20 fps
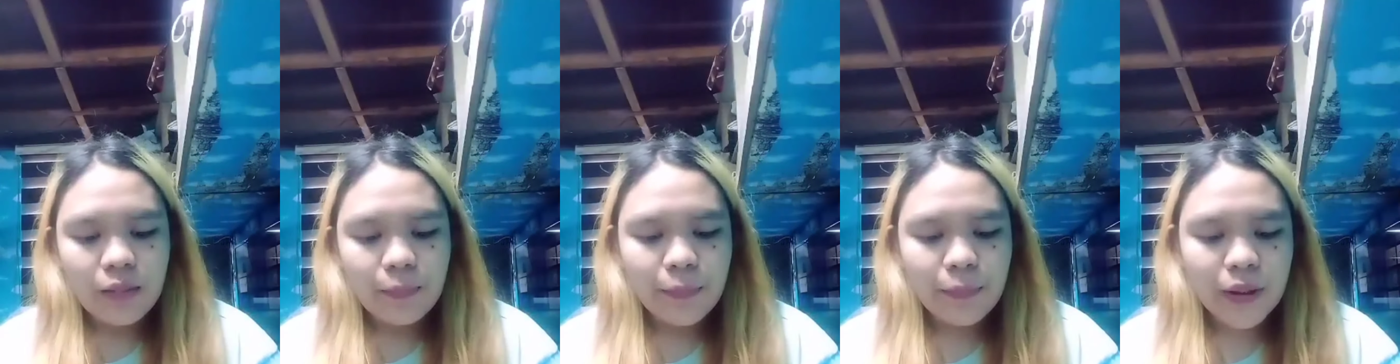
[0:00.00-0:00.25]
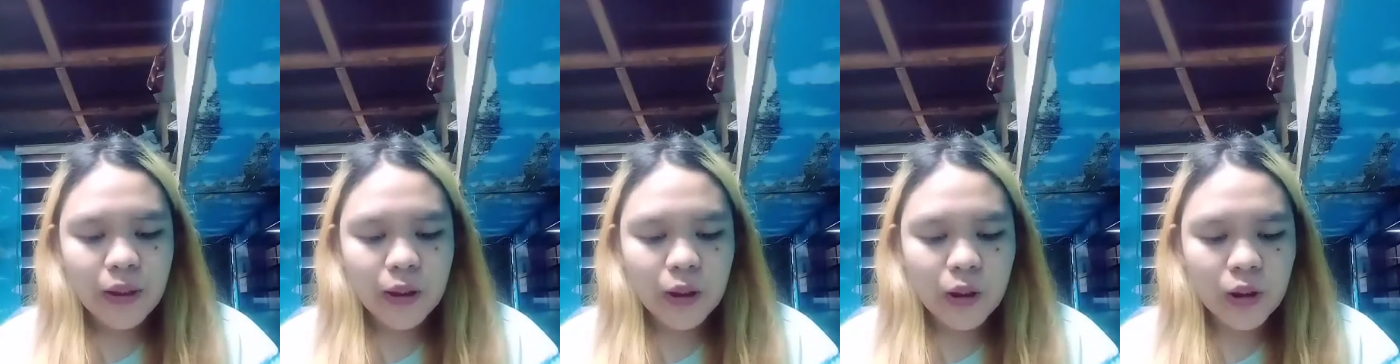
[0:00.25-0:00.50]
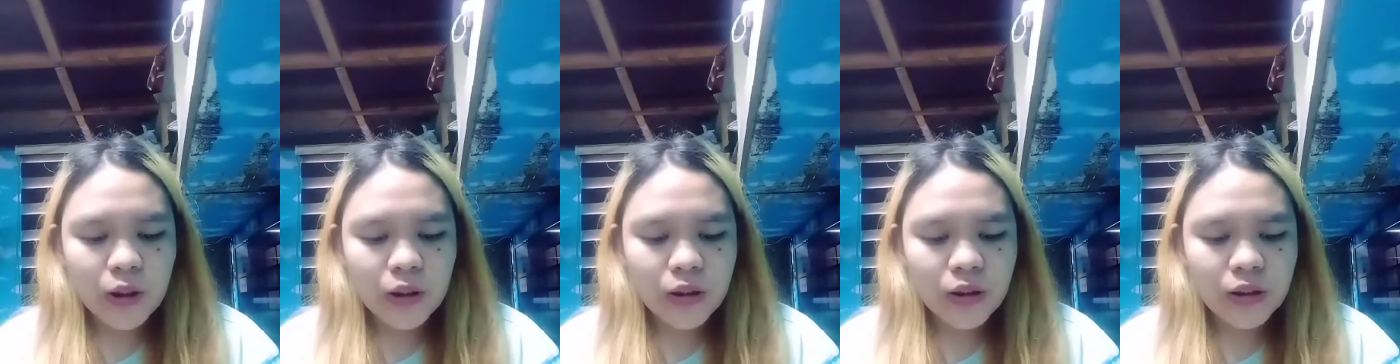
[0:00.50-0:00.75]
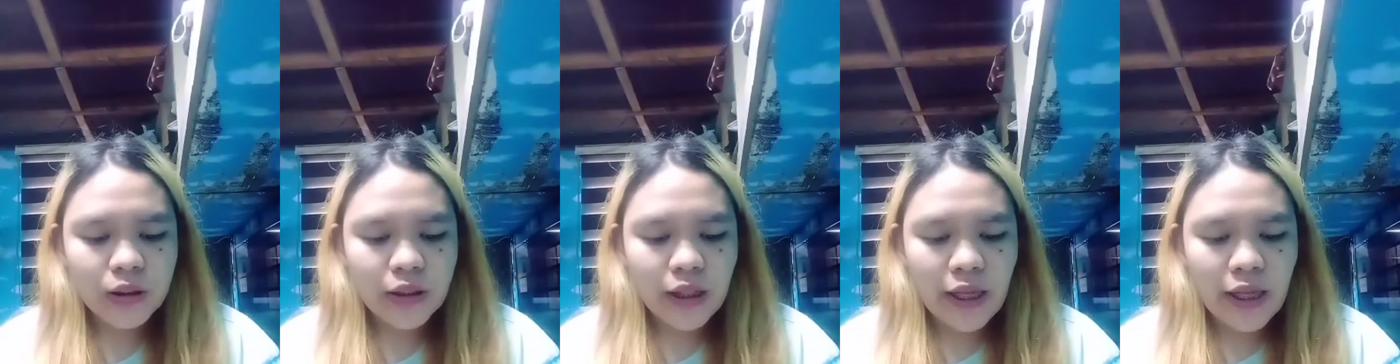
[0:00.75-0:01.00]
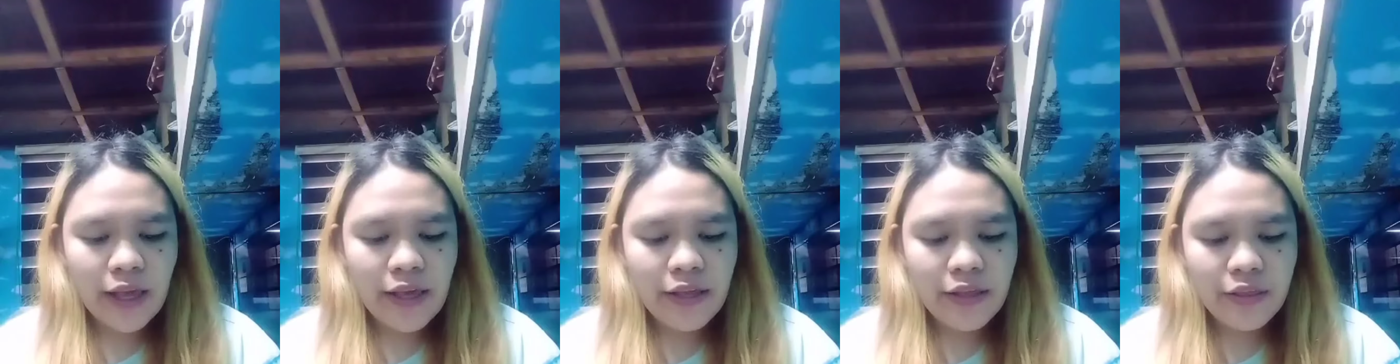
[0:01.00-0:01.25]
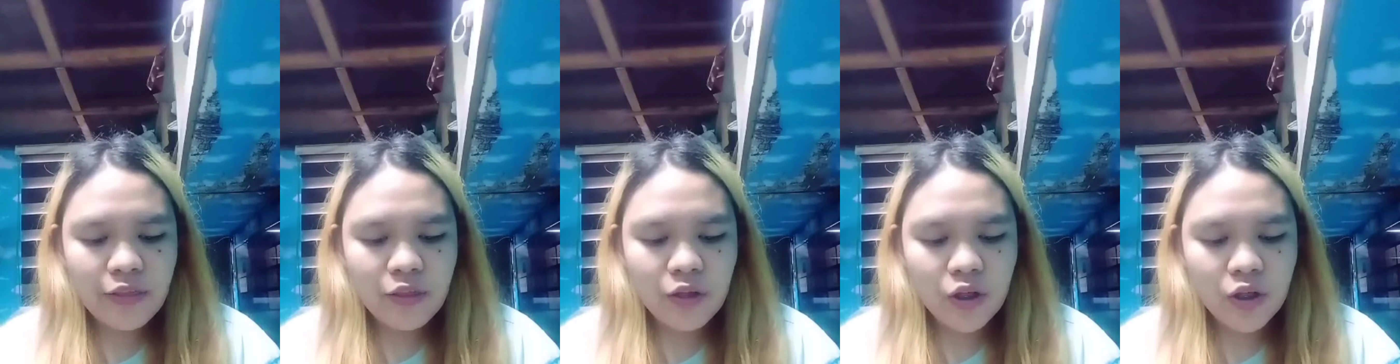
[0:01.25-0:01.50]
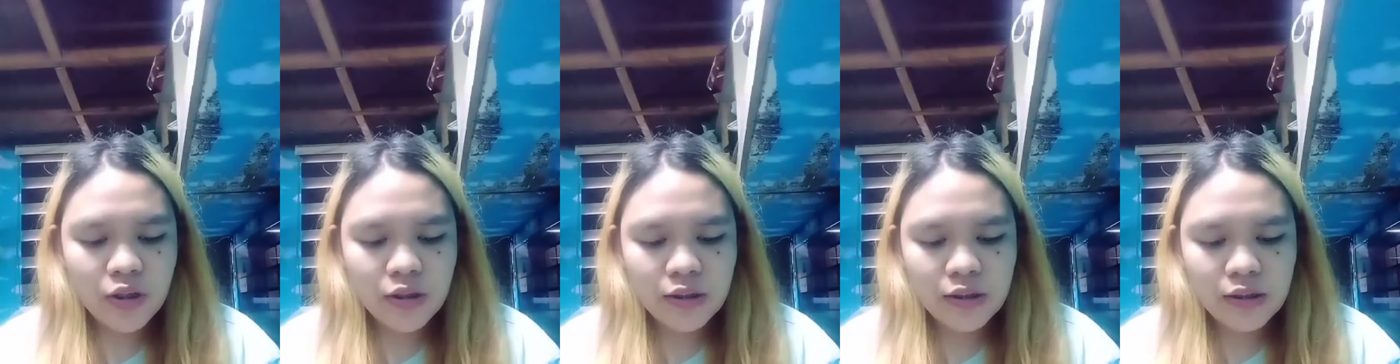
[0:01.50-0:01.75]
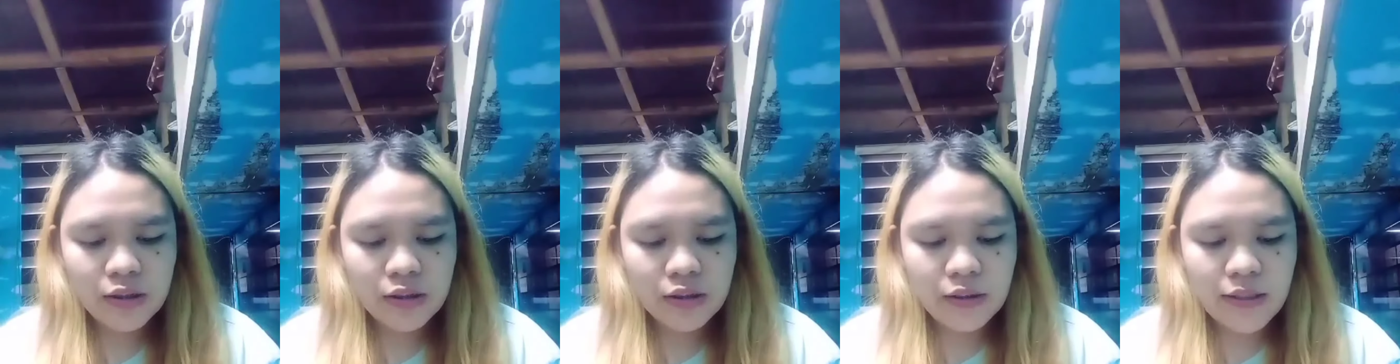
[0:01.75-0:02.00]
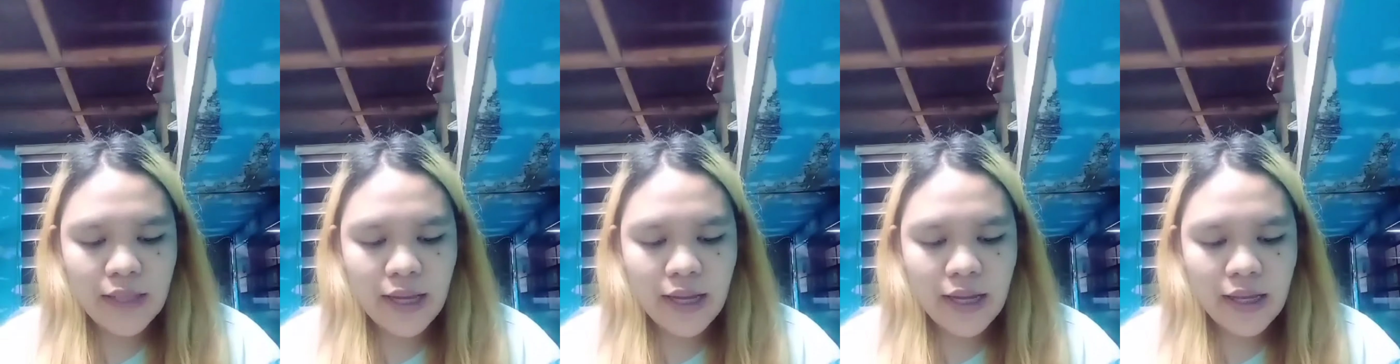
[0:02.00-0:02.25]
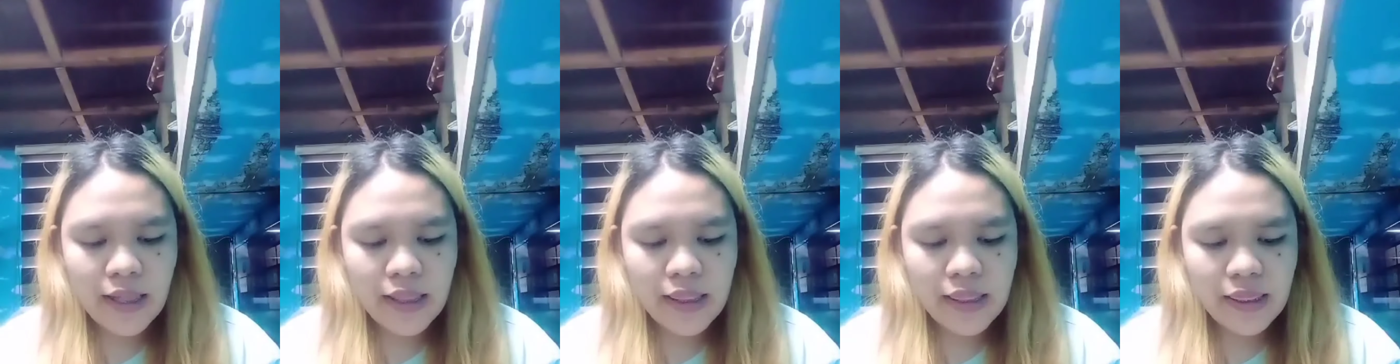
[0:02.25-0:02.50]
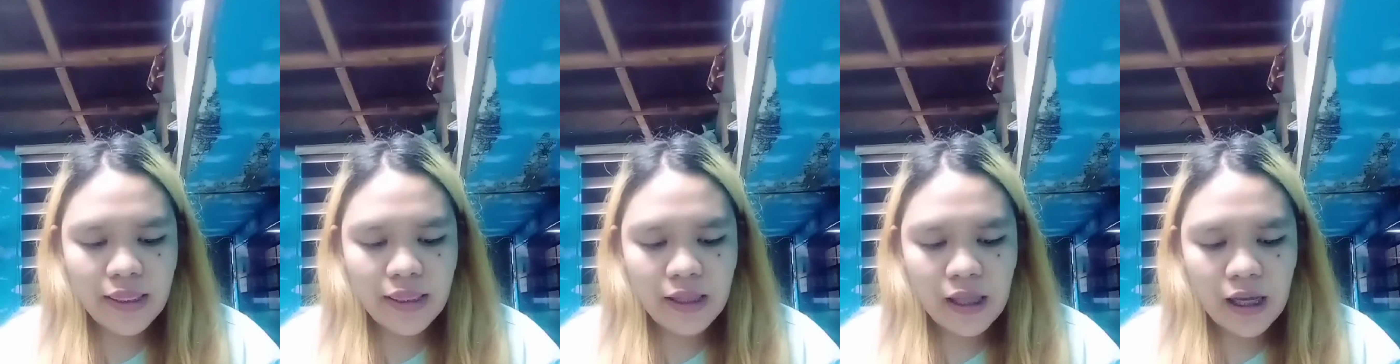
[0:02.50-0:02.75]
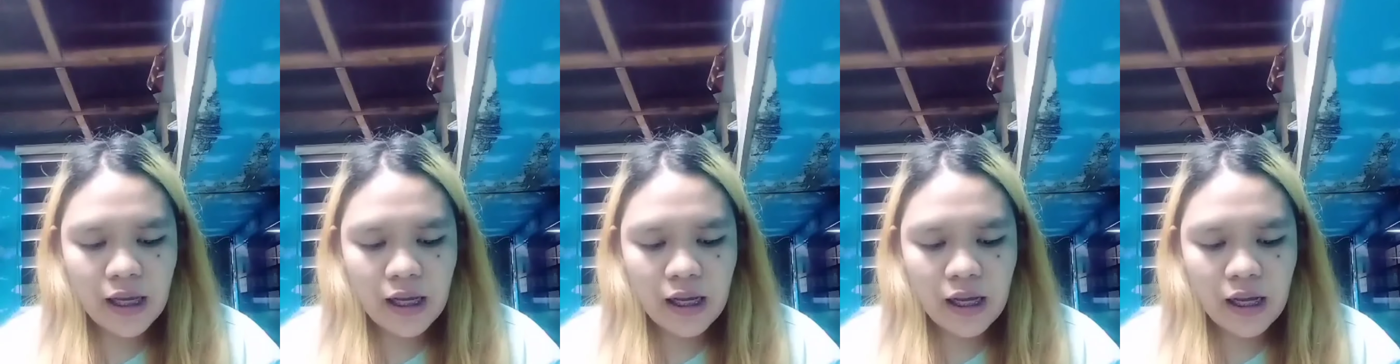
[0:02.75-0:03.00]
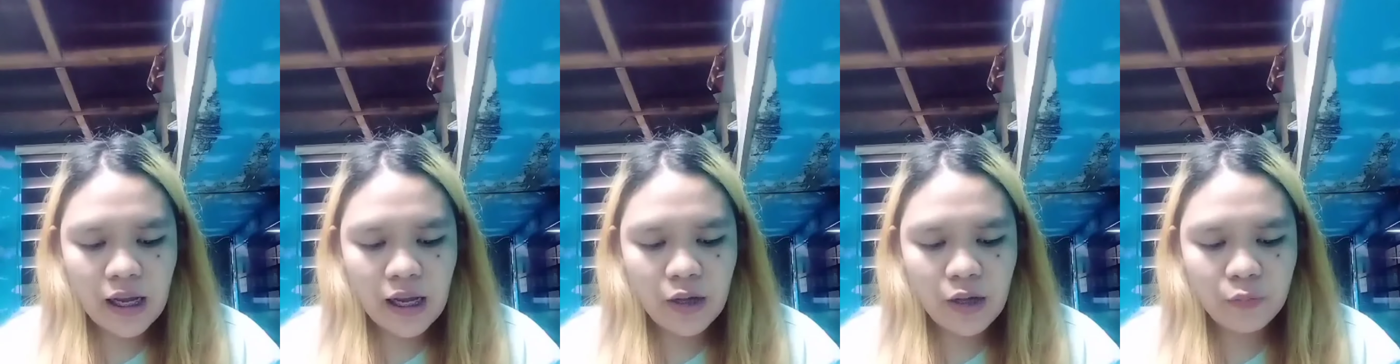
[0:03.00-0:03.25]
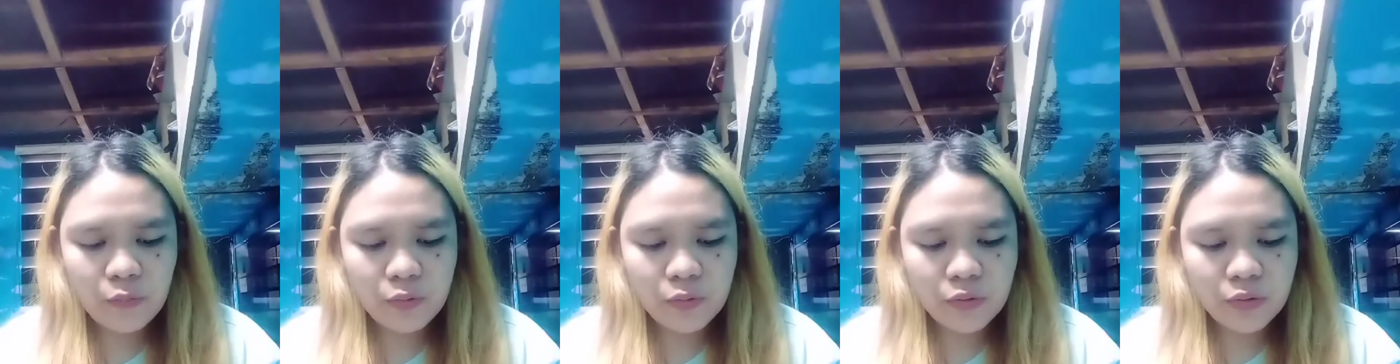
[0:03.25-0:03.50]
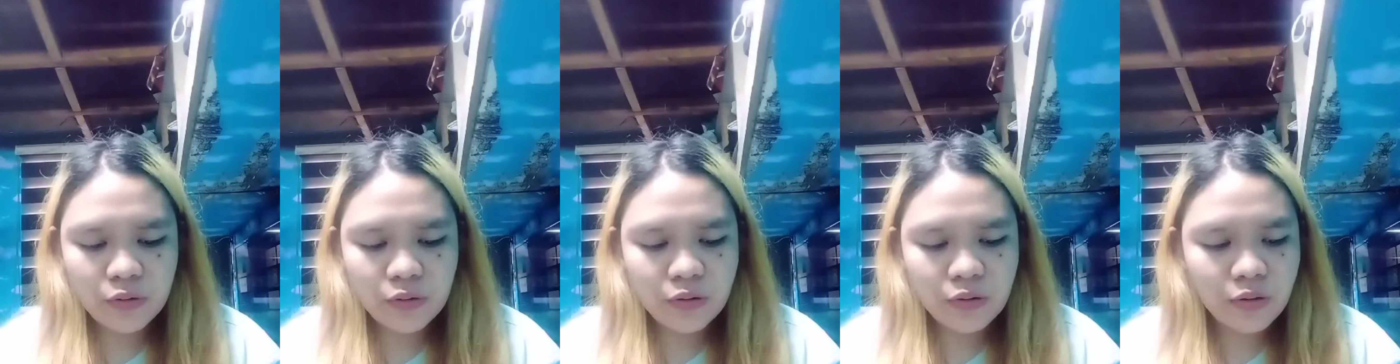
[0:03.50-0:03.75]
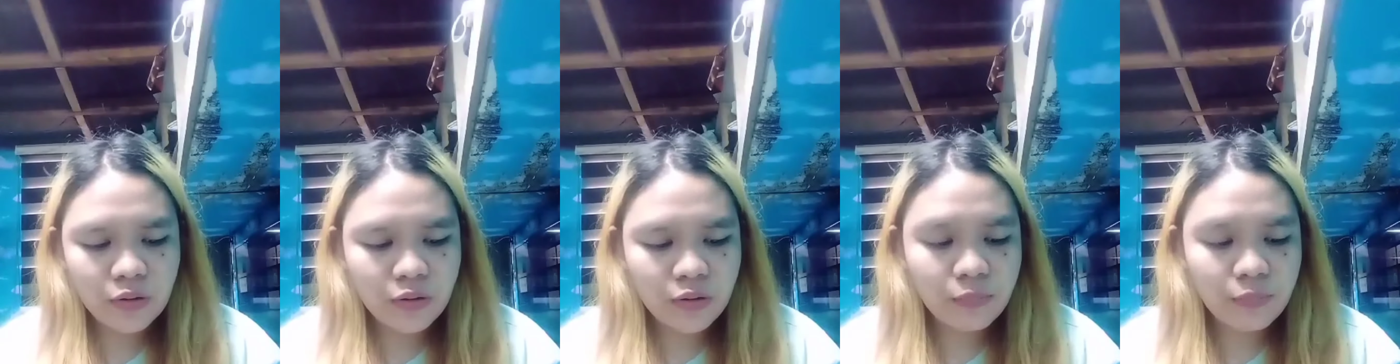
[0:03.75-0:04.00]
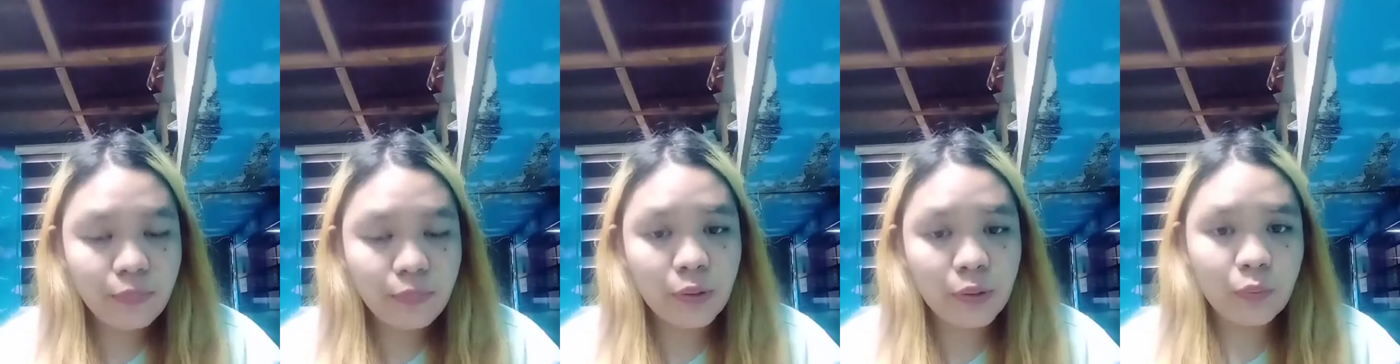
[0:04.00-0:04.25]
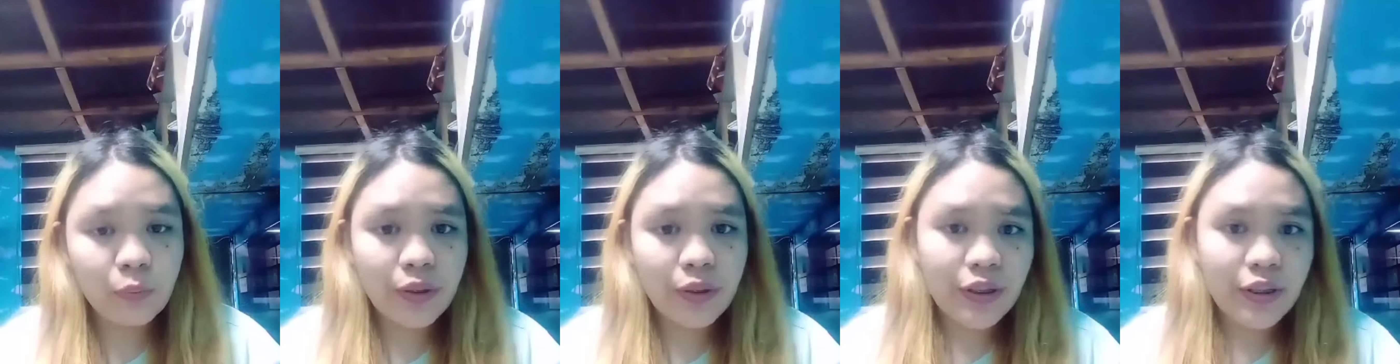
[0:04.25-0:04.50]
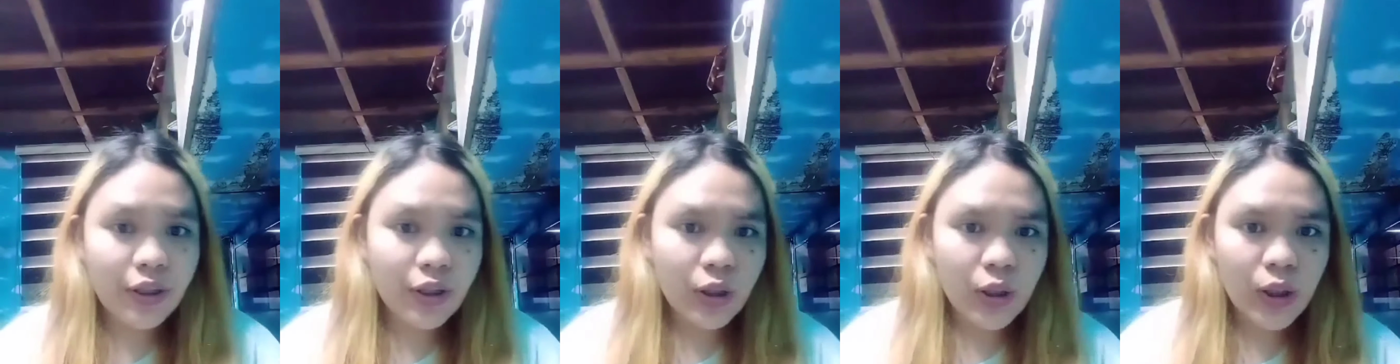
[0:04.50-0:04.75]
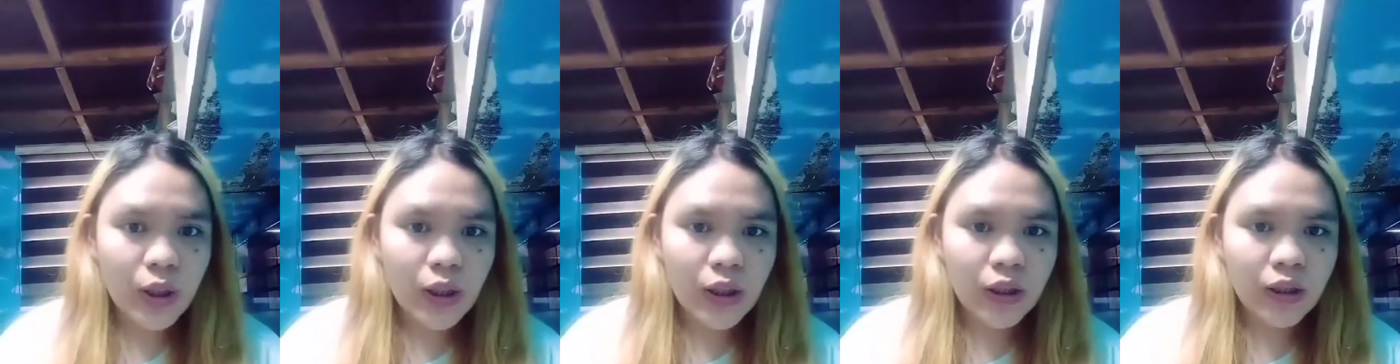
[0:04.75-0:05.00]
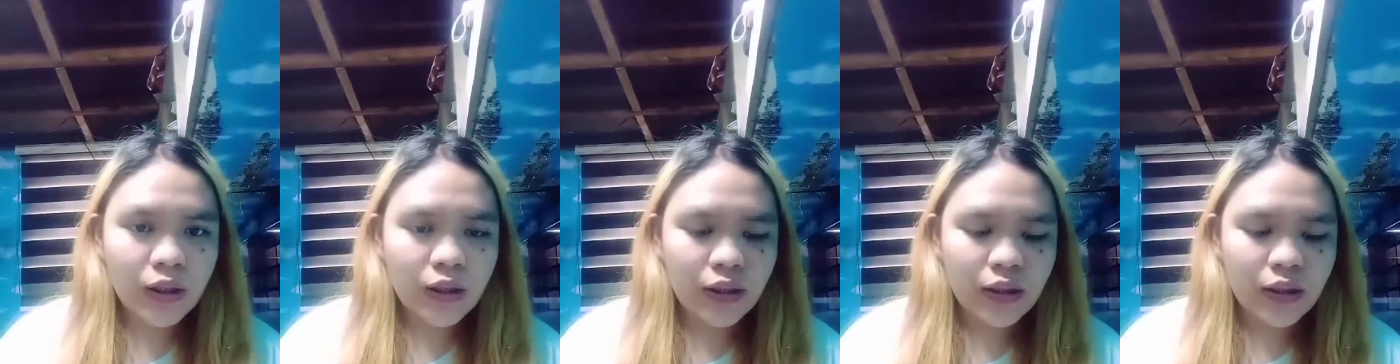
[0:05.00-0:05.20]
because I thought that I would be with her,